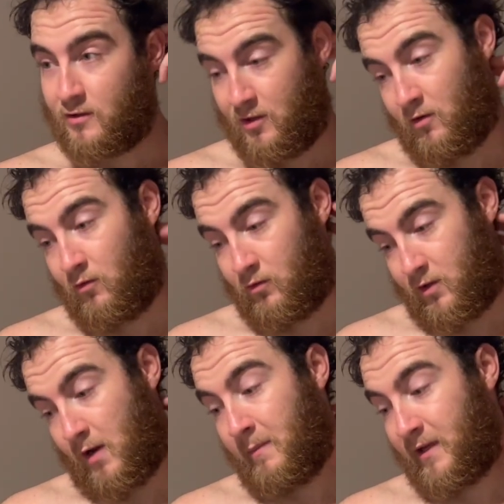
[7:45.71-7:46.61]
so it's
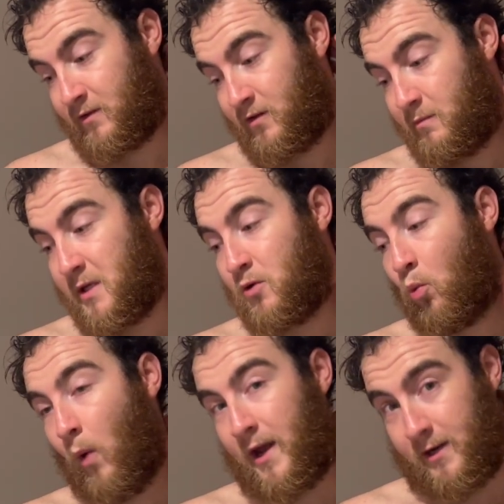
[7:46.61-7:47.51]
not best to be
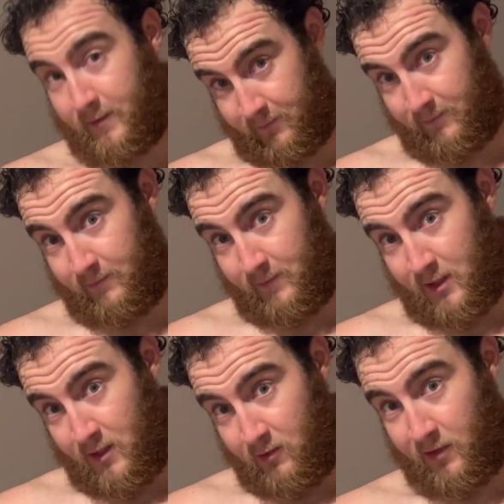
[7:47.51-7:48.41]
wet
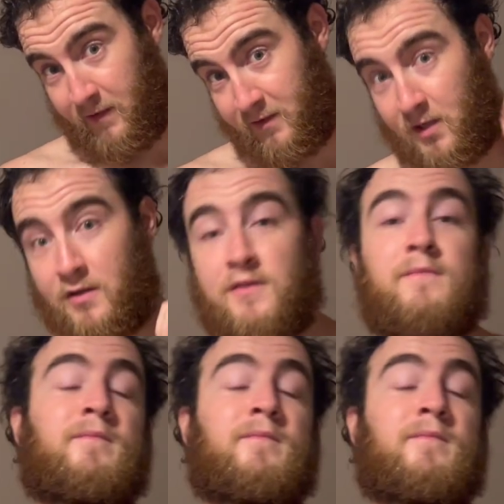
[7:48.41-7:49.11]
and have stitches.